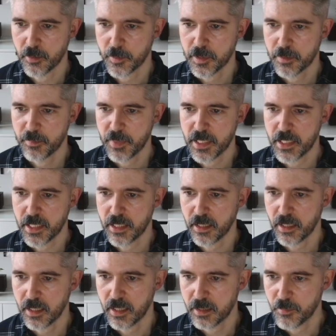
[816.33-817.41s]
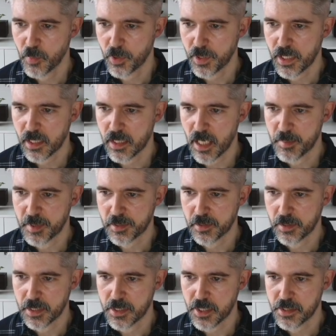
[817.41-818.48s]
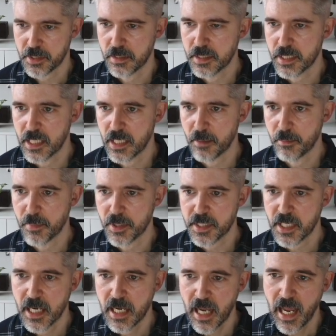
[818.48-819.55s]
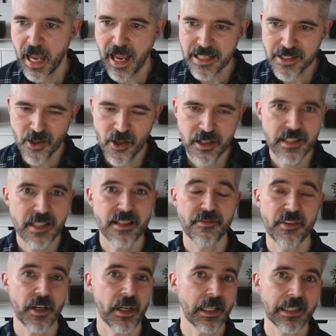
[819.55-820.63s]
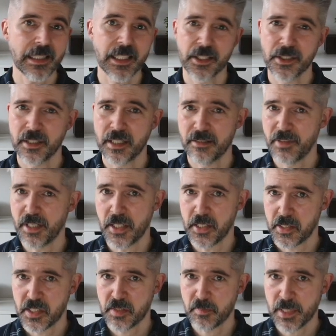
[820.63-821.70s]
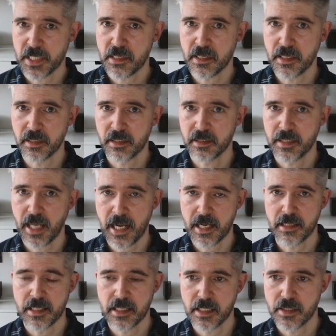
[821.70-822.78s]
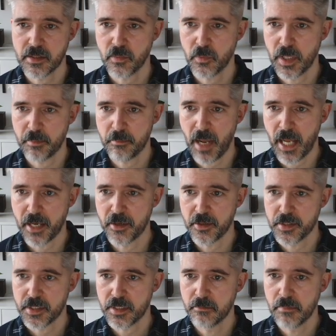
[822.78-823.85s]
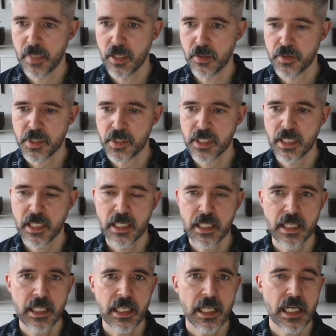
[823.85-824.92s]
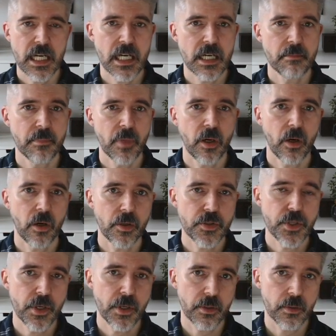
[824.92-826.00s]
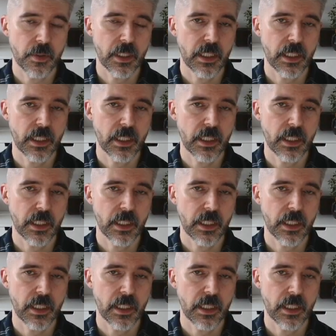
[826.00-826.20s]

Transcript: be more economical and just use the numbers. As long as it's very clear and very explicit, that is what matters the most. Also,